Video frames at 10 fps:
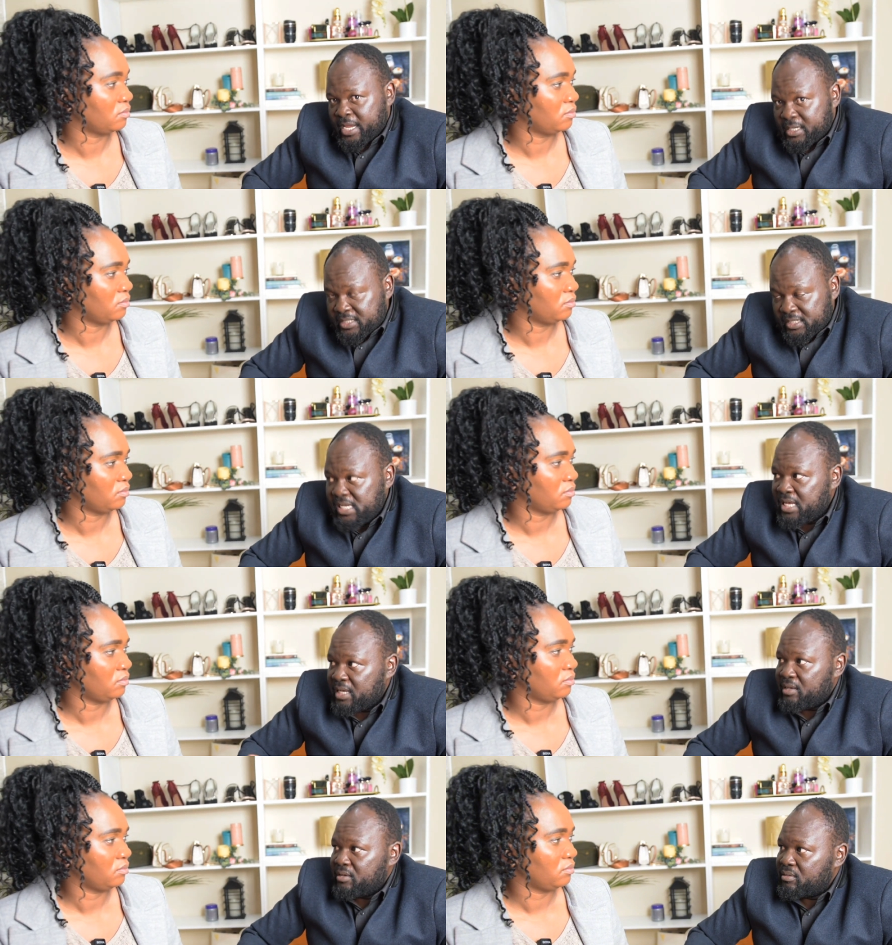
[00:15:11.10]
Speaker 1: and
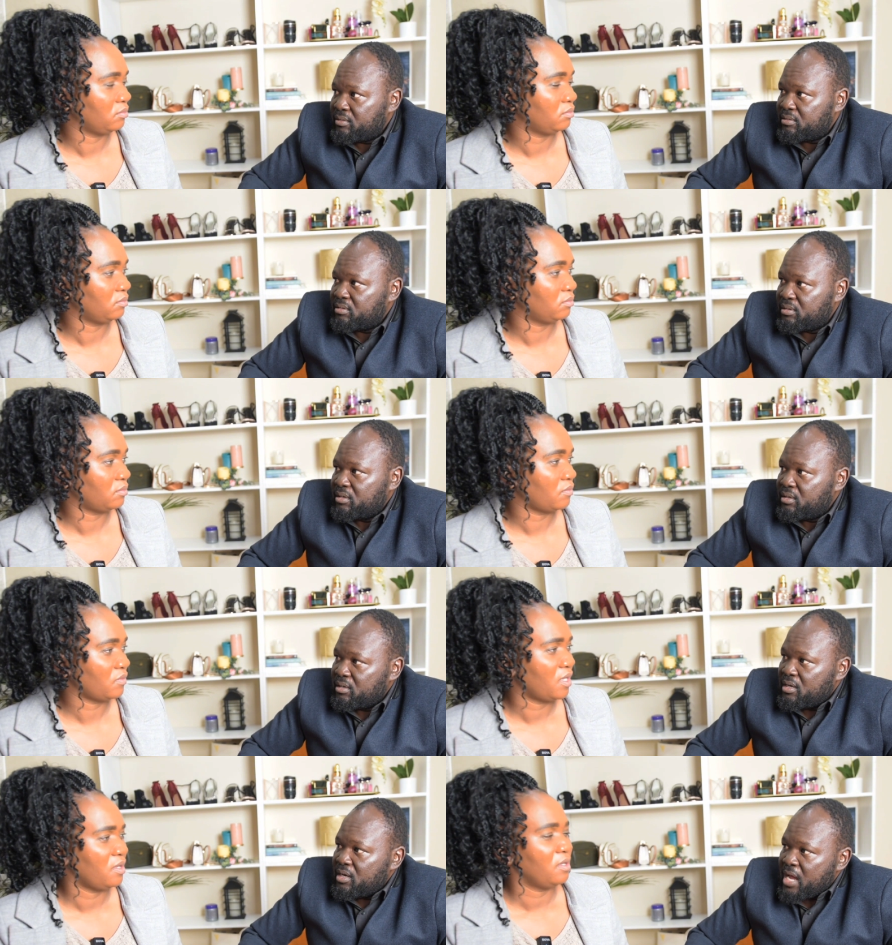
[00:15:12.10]
see
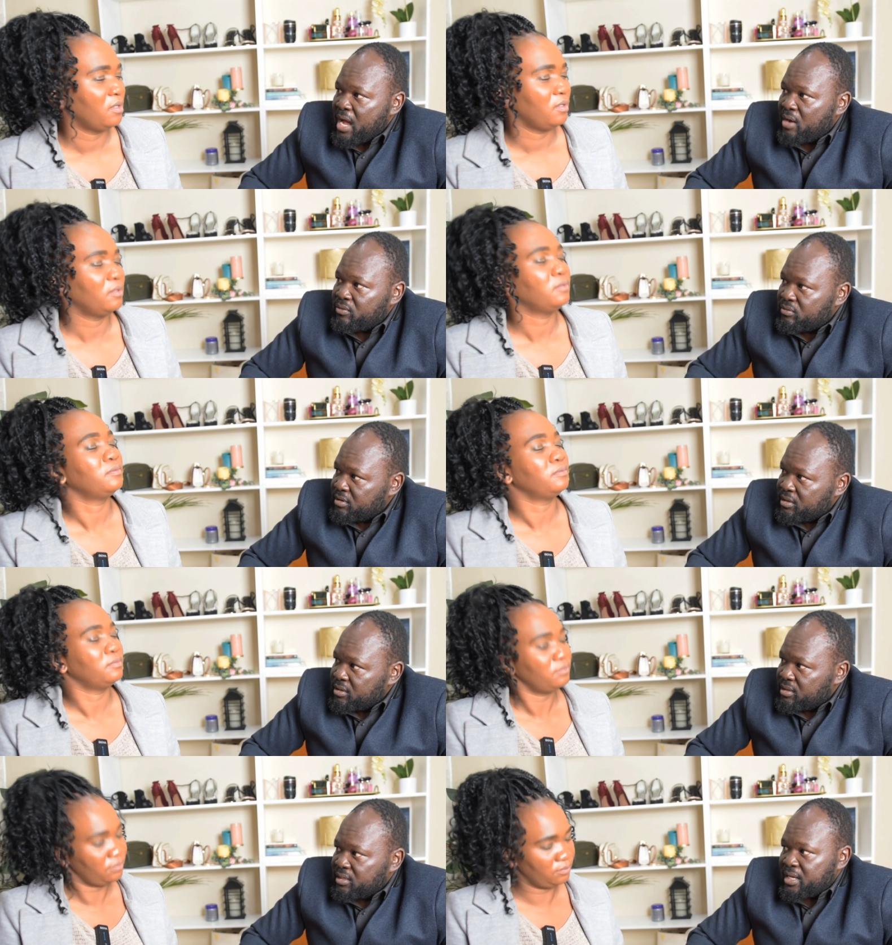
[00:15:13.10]
how
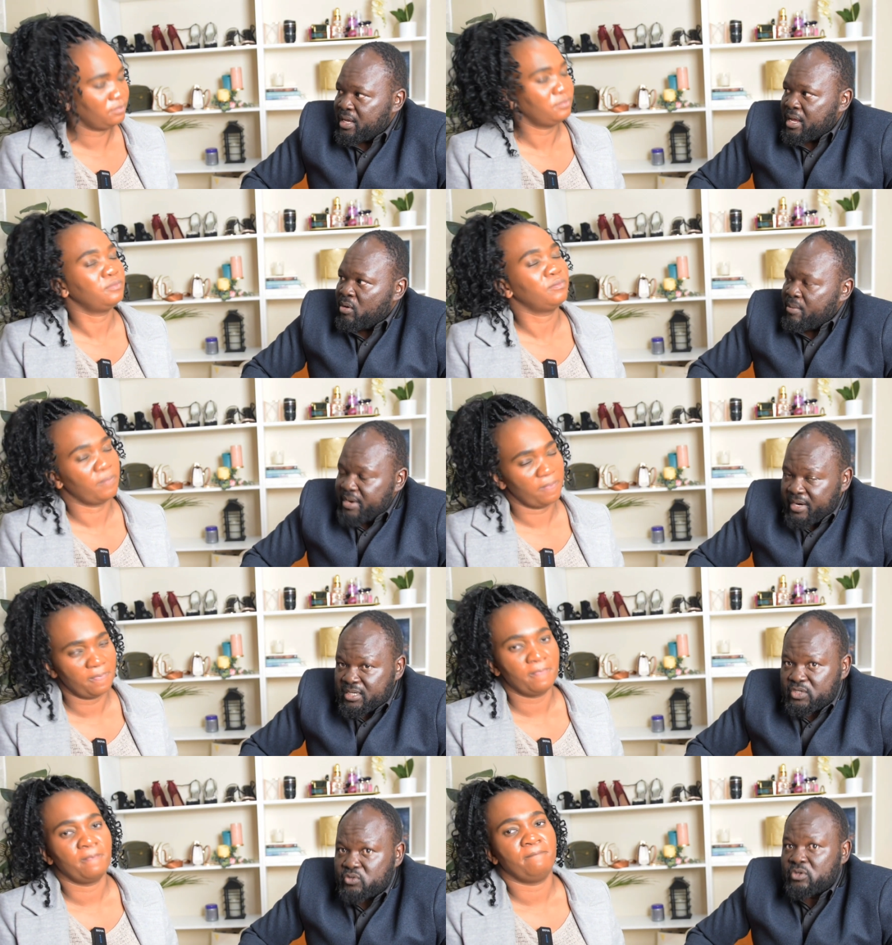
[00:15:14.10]
our
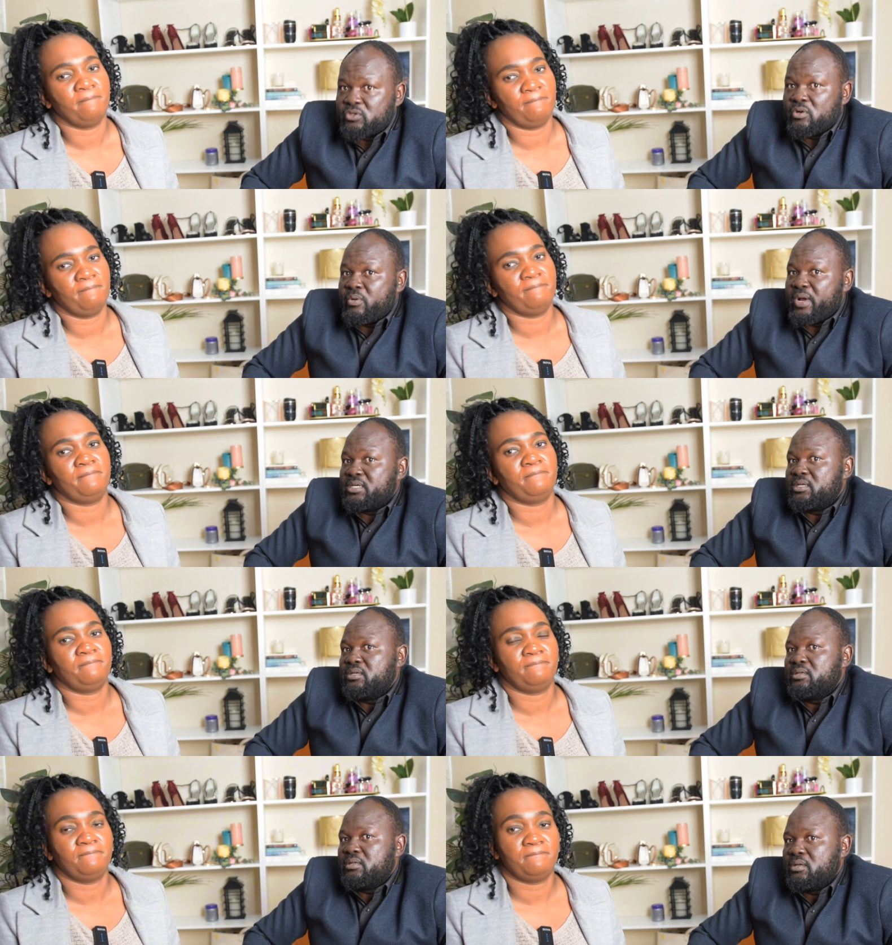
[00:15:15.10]
marriage is also
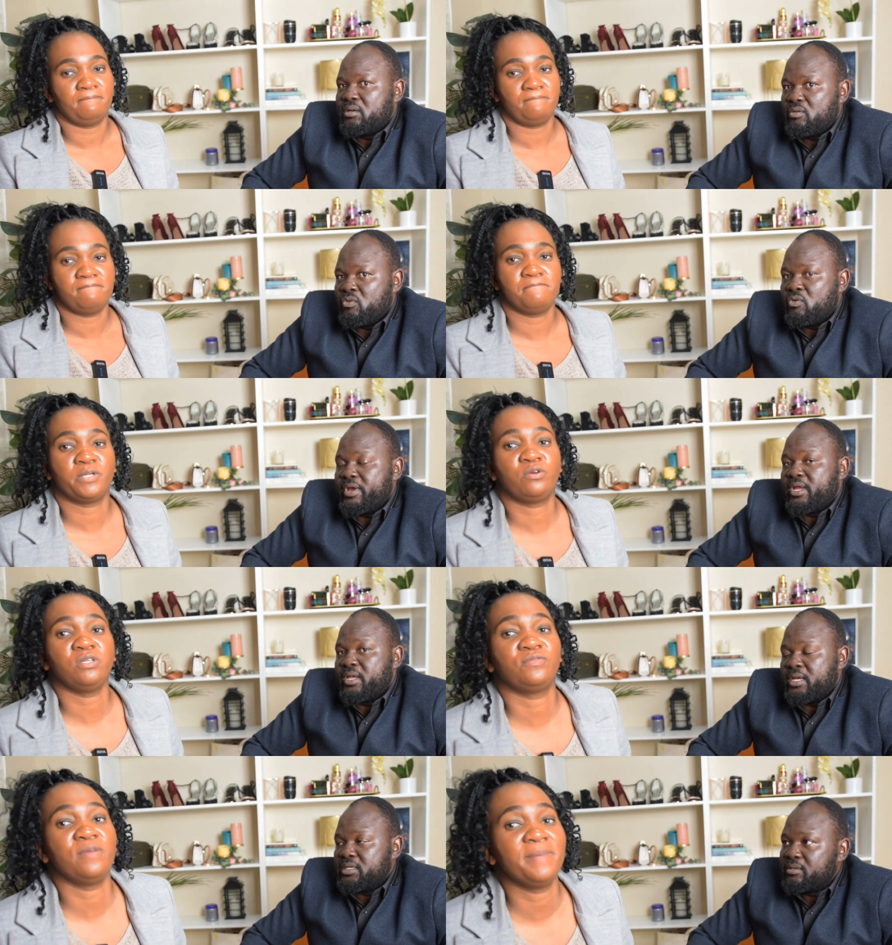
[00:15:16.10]
what.
Speaker 2: Oh,
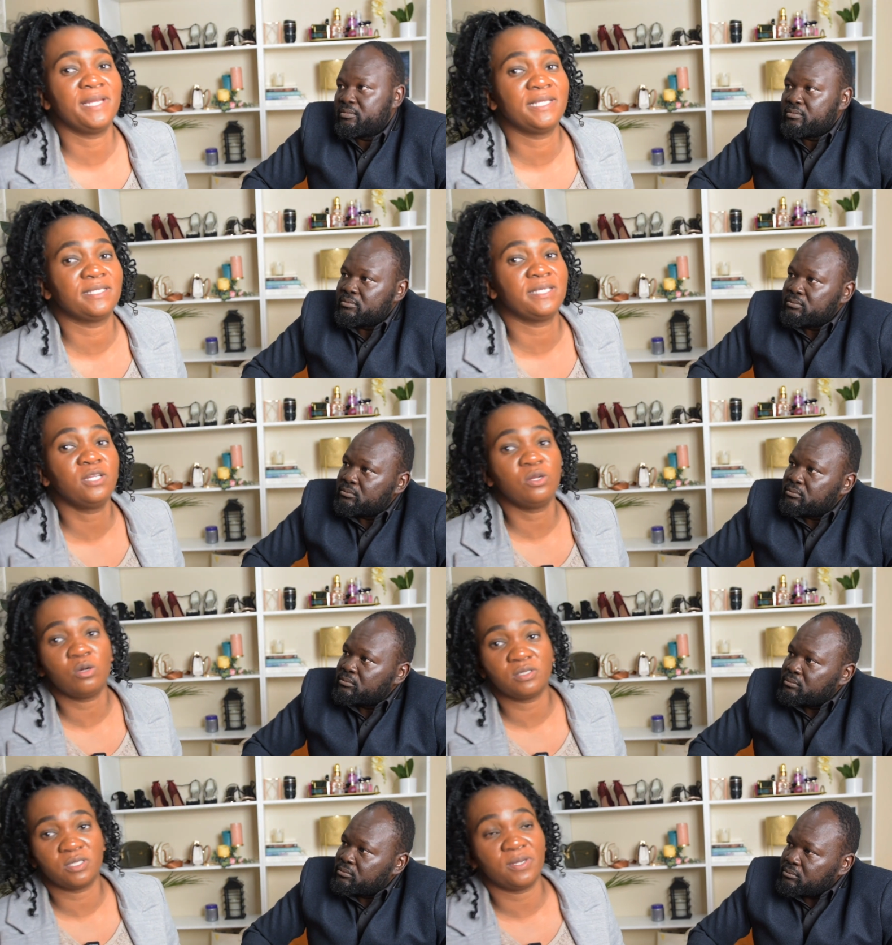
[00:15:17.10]
because yeah. families
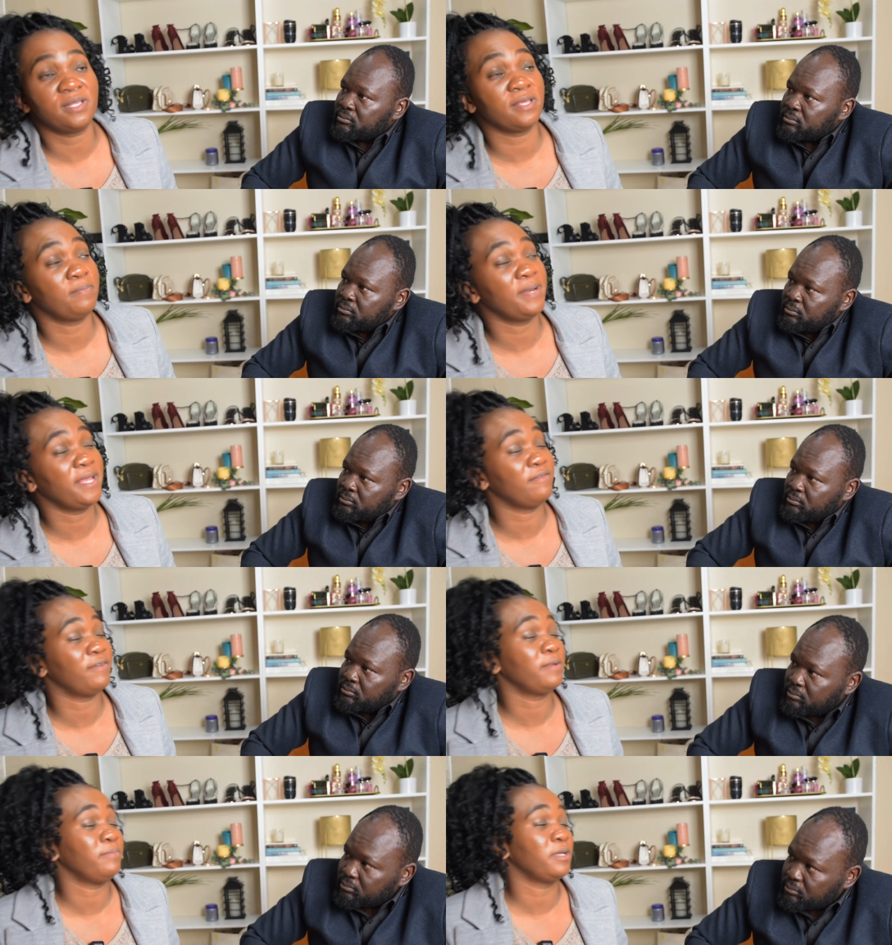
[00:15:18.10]
in-laws and what they play
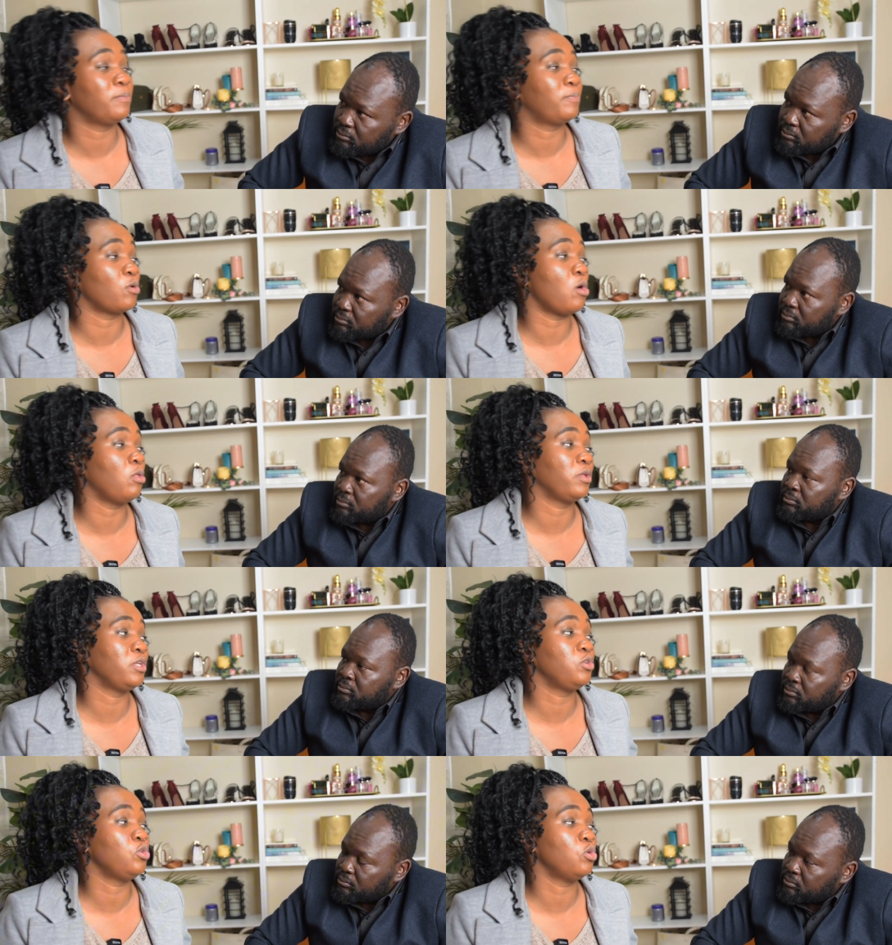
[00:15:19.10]
a very big role
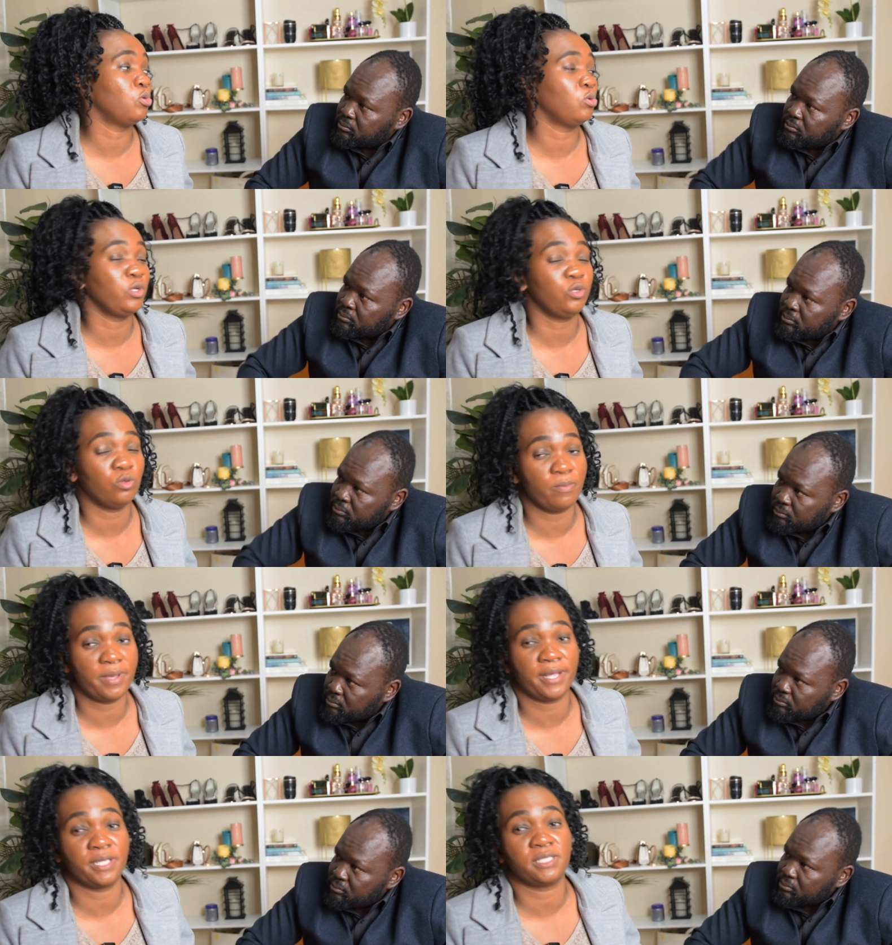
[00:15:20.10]
mm. in your in mm. your
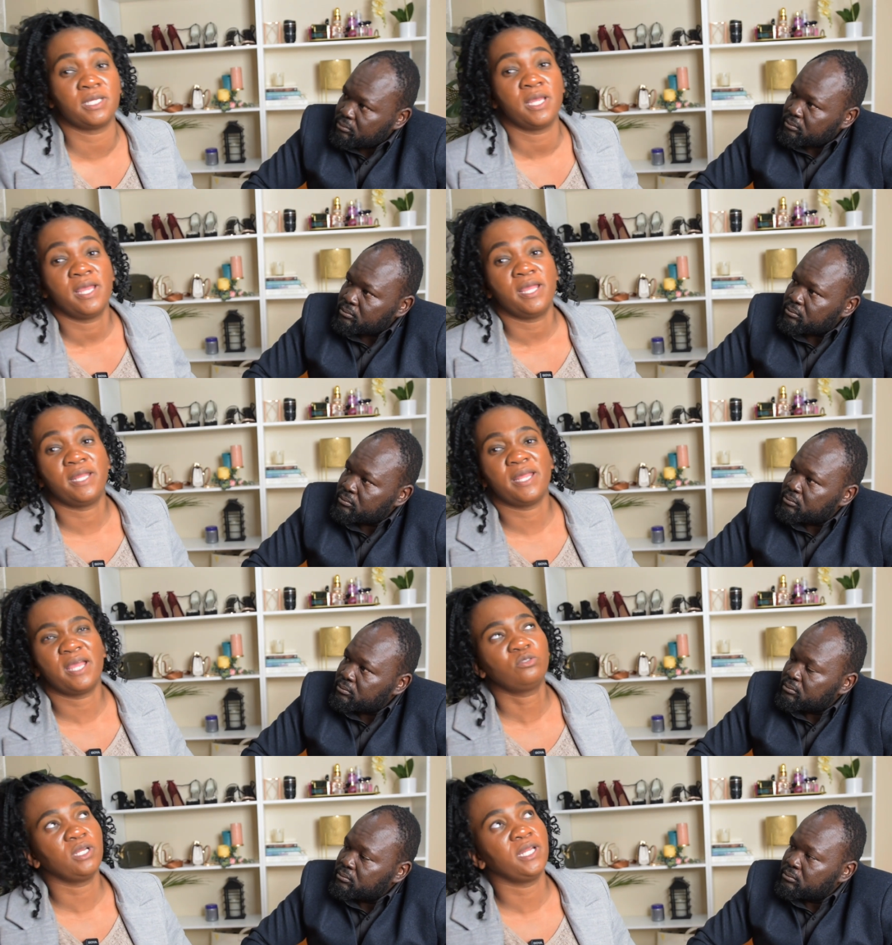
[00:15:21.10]
marriage
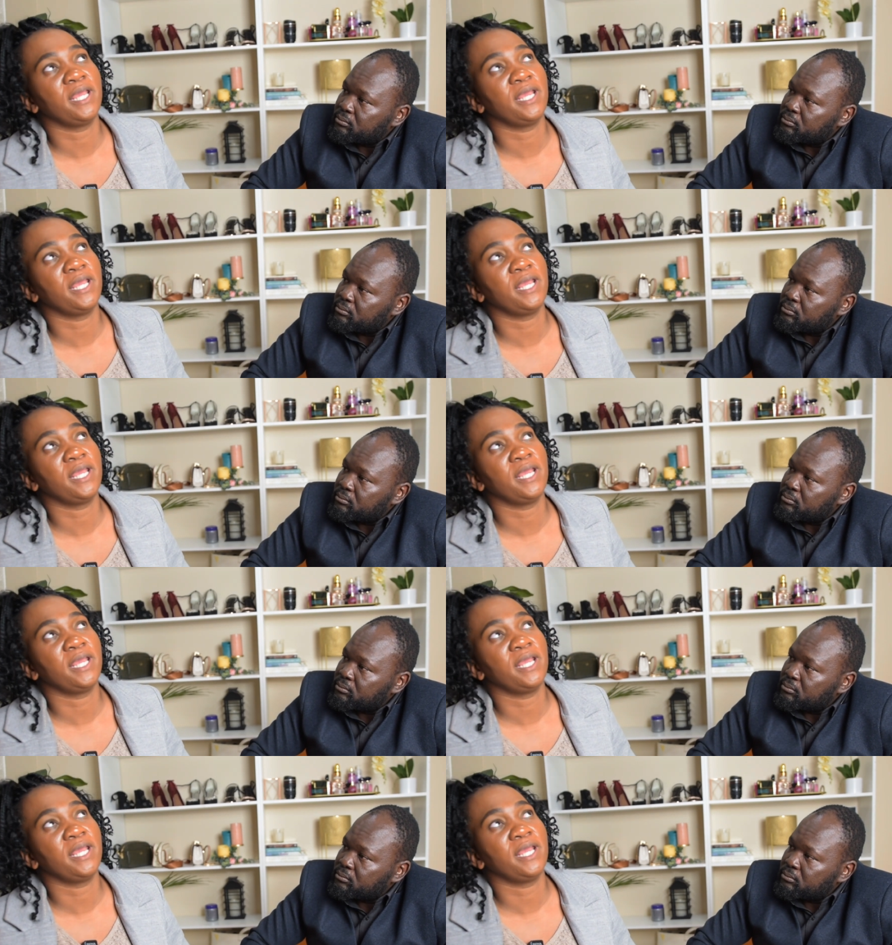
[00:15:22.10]
and i actually